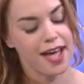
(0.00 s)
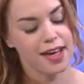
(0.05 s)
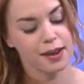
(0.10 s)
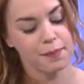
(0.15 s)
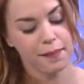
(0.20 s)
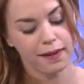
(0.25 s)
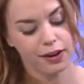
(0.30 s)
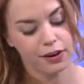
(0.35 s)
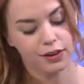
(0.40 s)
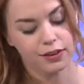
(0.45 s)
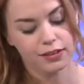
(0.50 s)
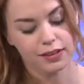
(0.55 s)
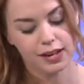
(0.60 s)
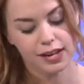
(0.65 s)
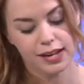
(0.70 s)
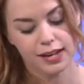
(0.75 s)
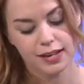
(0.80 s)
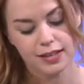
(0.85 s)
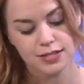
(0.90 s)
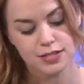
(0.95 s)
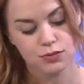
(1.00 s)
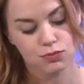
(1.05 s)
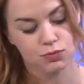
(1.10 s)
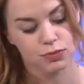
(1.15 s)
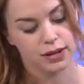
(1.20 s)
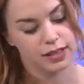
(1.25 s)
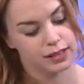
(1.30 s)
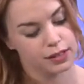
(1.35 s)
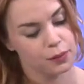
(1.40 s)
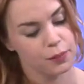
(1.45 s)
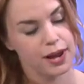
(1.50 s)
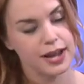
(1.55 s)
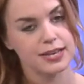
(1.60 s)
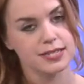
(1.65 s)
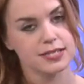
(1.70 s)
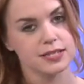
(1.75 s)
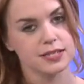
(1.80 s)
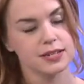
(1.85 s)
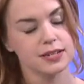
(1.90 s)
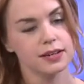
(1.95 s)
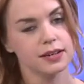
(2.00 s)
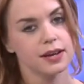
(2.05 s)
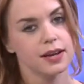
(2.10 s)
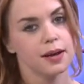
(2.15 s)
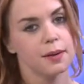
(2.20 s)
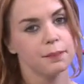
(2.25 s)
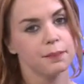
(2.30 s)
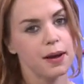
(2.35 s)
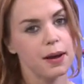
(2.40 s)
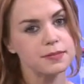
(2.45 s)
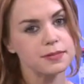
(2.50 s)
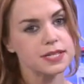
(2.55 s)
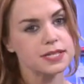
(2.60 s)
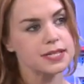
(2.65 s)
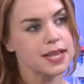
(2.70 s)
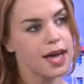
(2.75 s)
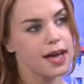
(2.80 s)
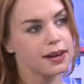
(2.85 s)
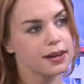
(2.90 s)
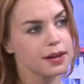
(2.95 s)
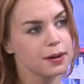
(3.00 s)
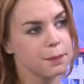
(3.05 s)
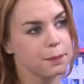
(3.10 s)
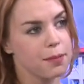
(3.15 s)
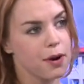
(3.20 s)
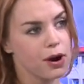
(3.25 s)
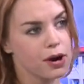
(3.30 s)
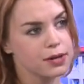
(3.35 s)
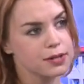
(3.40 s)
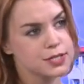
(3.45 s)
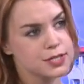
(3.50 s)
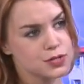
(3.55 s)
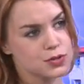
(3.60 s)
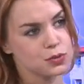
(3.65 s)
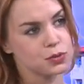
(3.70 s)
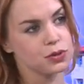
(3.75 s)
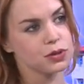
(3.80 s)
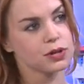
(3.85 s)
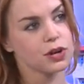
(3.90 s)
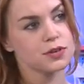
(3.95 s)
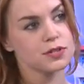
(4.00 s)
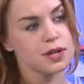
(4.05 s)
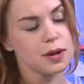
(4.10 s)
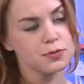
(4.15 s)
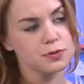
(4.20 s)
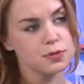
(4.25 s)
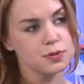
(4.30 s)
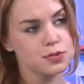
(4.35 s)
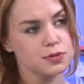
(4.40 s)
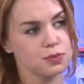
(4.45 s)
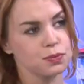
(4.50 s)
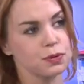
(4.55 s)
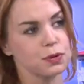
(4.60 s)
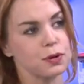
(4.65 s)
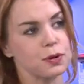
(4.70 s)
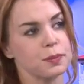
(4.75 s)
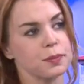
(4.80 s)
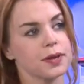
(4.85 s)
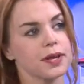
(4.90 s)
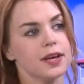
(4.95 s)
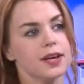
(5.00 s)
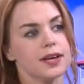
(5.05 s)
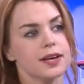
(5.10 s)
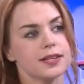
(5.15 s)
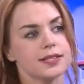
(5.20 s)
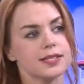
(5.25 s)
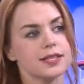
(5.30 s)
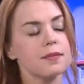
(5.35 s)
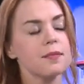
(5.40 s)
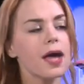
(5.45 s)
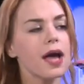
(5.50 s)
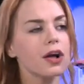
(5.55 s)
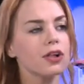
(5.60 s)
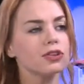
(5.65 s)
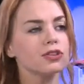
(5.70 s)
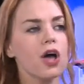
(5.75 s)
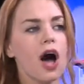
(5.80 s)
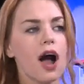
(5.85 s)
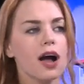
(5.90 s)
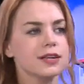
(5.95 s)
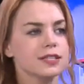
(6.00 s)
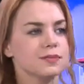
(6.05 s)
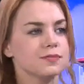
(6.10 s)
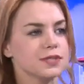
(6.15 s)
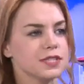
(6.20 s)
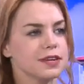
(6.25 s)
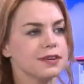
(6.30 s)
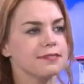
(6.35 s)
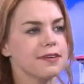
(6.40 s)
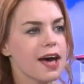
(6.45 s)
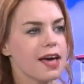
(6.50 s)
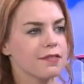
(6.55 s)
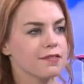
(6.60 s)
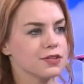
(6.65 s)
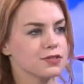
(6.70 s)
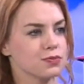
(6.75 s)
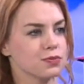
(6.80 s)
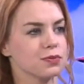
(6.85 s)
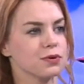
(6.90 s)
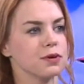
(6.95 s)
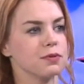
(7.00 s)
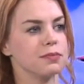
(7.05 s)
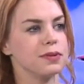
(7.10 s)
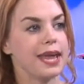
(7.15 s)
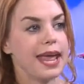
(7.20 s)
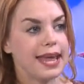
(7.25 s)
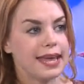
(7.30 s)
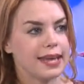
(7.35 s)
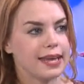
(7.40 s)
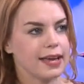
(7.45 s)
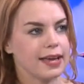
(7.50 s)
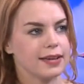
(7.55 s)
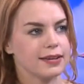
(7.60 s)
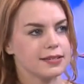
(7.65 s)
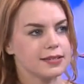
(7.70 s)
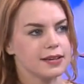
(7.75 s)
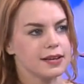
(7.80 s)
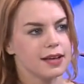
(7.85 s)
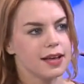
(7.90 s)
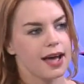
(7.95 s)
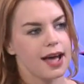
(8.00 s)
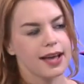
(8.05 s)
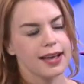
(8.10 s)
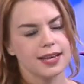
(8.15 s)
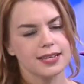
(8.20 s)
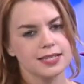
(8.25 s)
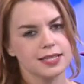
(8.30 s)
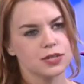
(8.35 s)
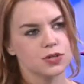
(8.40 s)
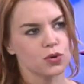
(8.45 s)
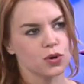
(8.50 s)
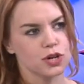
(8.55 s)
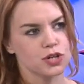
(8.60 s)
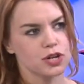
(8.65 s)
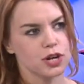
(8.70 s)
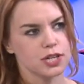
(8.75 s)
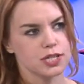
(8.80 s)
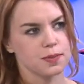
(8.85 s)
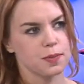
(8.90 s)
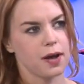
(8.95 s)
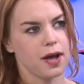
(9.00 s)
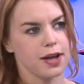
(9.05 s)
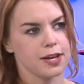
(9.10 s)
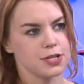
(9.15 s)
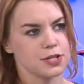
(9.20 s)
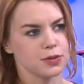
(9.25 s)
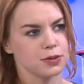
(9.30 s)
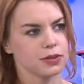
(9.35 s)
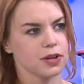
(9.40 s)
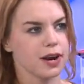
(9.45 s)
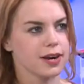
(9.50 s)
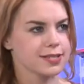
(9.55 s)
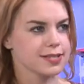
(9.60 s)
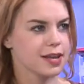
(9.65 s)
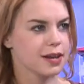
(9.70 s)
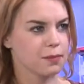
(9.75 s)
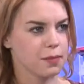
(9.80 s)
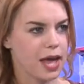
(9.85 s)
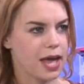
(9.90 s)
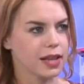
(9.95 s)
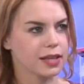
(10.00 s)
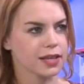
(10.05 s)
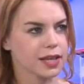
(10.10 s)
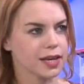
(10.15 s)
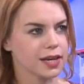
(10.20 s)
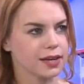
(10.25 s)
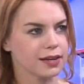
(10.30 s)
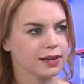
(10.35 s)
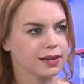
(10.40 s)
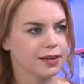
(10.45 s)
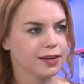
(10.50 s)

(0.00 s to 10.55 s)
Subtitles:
And apparently he gets really wasted, bumps his head on a bar stool, goes up to his room, somehow locks himself out of his room naked. I guess the door shuts behind you and locks automatically.